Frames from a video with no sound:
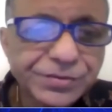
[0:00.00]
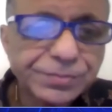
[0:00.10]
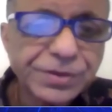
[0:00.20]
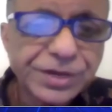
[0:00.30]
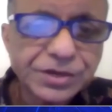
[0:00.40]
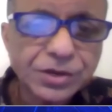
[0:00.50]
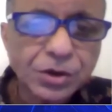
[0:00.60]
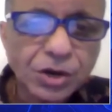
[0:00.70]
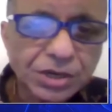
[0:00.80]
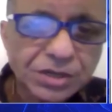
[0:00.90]
They
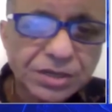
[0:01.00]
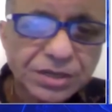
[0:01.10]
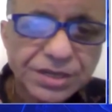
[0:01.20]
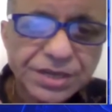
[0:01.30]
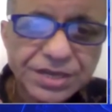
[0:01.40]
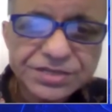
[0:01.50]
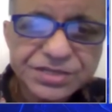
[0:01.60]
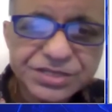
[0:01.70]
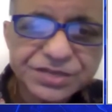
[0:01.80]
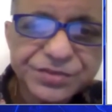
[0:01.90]
modify fibrin
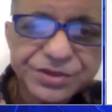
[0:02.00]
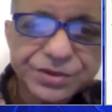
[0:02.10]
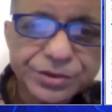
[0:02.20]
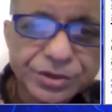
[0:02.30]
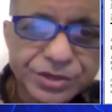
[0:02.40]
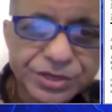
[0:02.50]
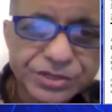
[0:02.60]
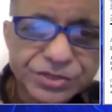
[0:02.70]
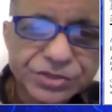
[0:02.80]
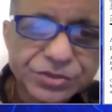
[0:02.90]
clot in severe
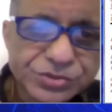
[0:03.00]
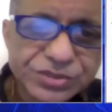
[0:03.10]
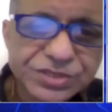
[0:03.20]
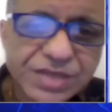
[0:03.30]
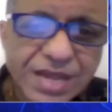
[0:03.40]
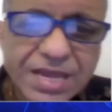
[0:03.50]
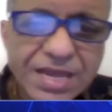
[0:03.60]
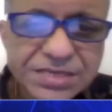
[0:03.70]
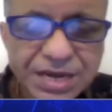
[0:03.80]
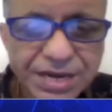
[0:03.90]
aortic stenosis.
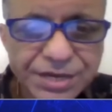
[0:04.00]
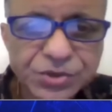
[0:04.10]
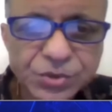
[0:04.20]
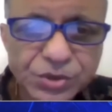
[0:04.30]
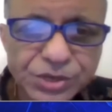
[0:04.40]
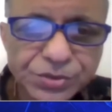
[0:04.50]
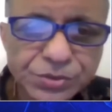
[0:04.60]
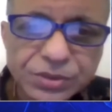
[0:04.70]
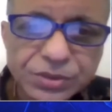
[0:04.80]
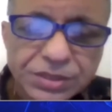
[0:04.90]
As I told
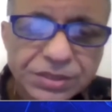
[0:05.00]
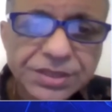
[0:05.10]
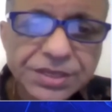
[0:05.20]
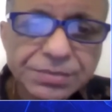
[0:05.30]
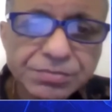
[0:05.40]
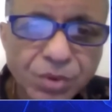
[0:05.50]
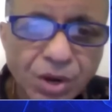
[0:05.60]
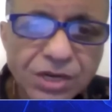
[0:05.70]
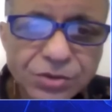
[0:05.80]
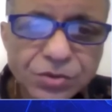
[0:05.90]
you, the
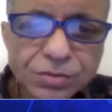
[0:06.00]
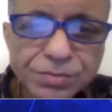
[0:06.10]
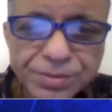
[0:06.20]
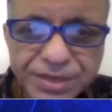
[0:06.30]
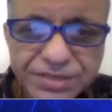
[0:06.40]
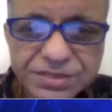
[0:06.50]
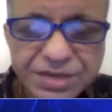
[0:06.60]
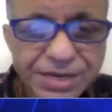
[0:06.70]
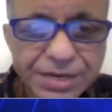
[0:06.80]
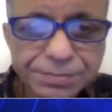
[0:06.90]
molecule mimics
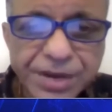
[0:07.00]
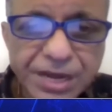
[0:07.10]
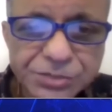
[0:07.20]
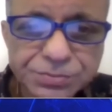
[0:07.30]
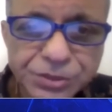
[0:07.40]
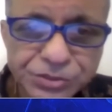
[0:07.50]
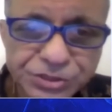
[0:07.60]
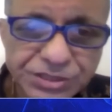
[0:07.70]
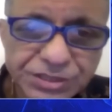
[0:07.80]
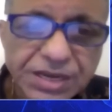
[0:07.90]
like a
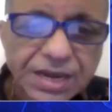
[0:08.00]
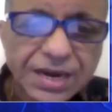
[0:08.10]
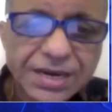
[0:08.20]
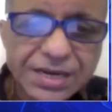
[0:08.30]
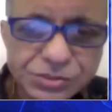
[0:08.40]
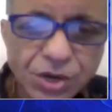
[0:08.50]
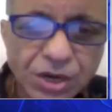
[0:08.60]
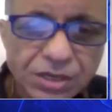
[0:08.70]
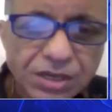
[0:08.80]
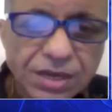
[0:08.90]
plasminogen and has
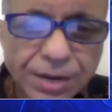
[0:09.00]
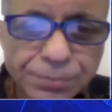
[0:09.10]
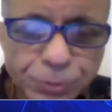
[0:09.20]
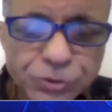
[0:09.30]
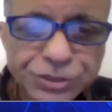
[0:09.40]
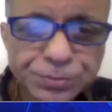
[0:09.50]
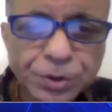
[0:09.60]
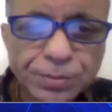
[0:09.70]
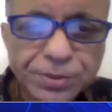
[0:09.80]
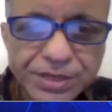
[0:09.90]
got opposite
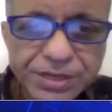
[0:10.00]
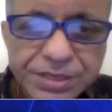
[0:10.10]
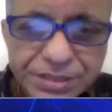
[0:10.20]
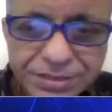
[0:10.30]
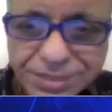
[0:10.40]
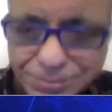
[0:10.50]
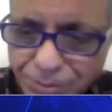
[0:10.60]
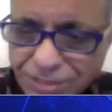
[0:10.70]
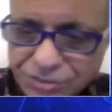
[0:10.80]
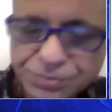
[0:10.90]
property than
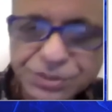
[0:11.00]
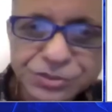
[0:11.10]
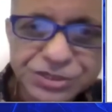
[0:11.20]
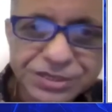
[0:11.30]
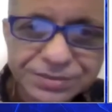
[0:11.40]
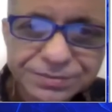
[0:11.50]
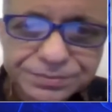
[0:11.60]
plasminogen.